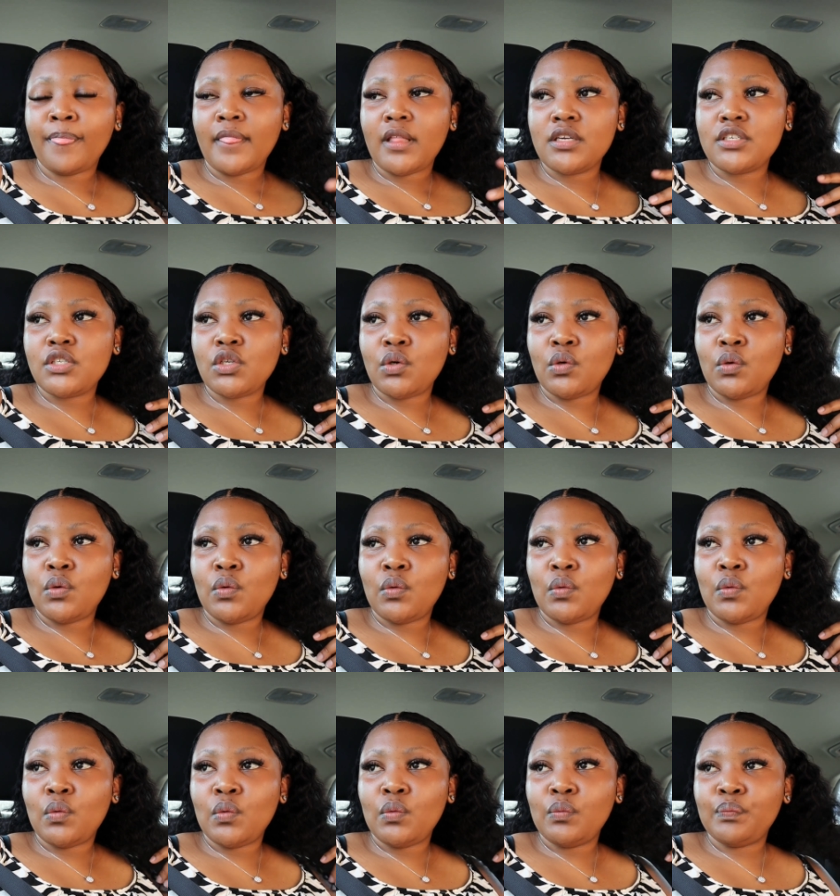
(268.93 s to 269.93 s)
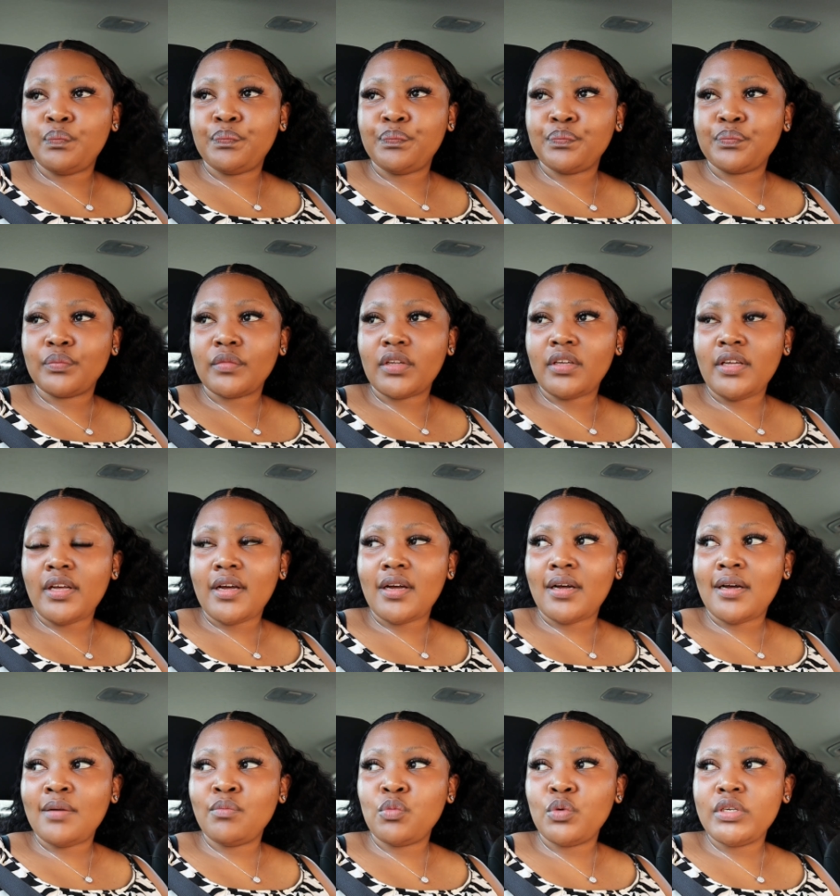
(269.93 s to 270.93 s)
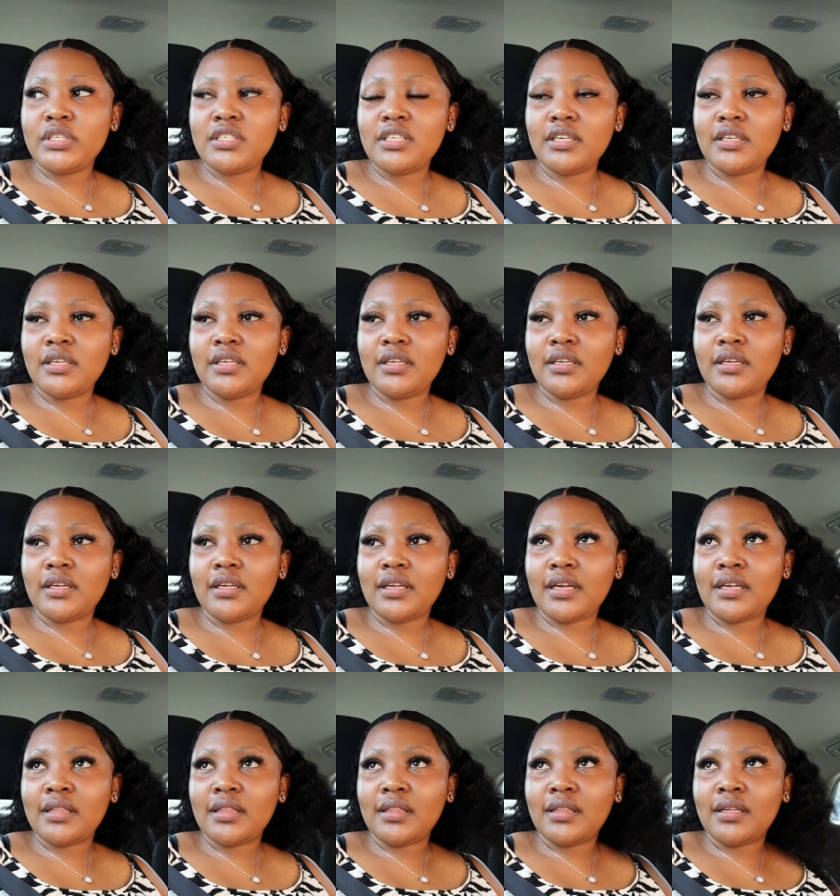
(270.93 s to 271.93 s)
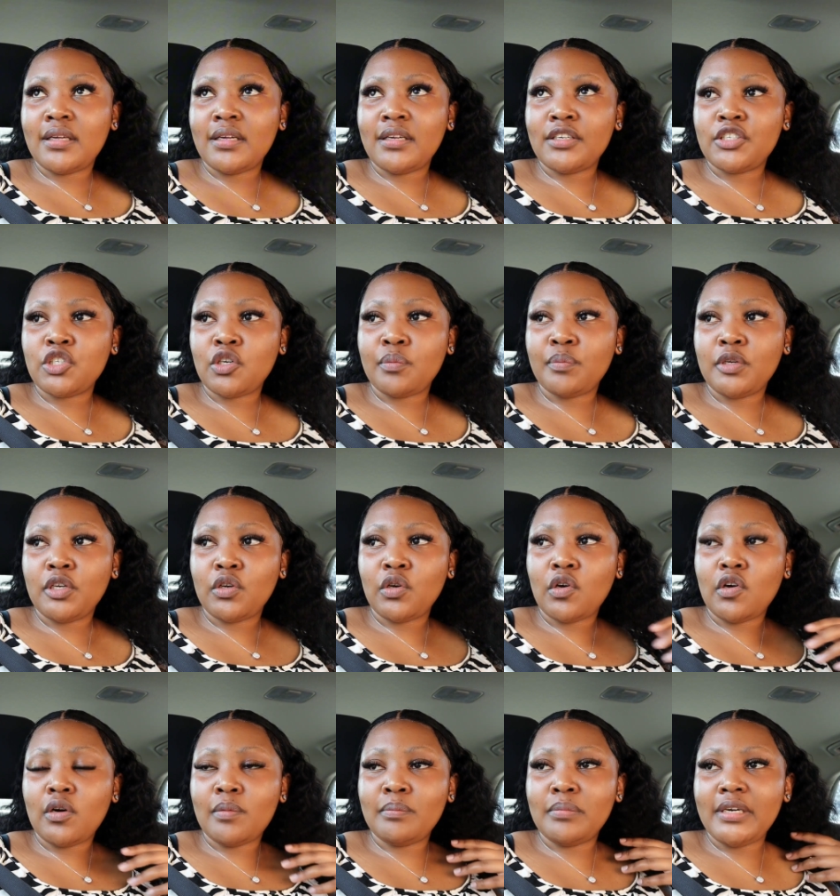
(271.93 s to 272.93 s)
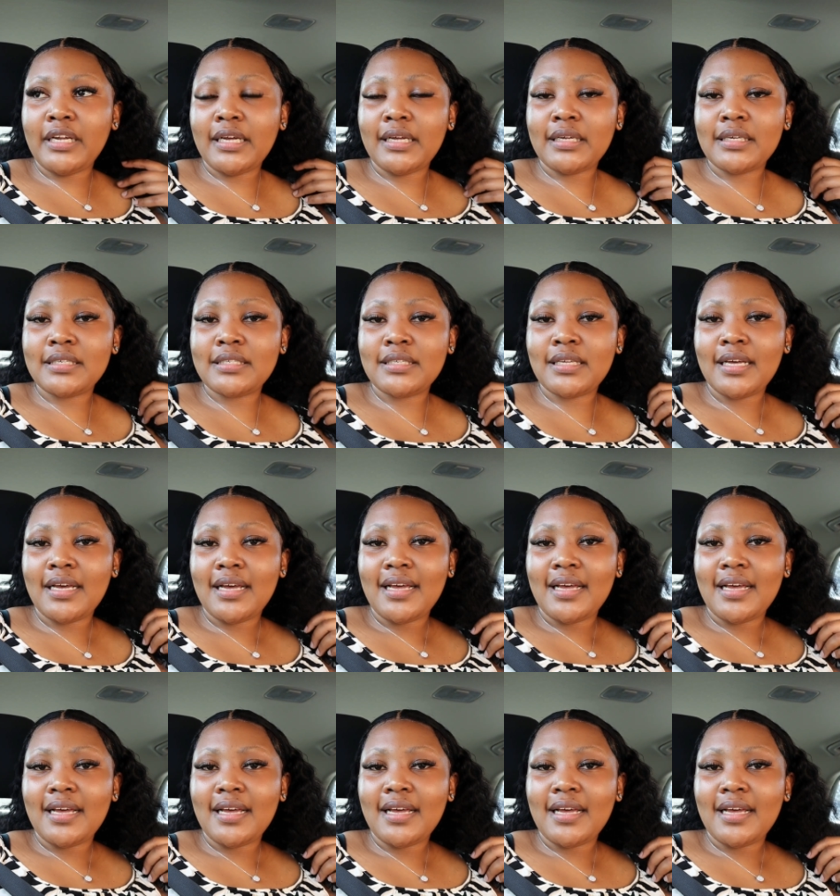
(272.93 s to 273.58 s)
So yeah, I'm waiting at the shopping complex.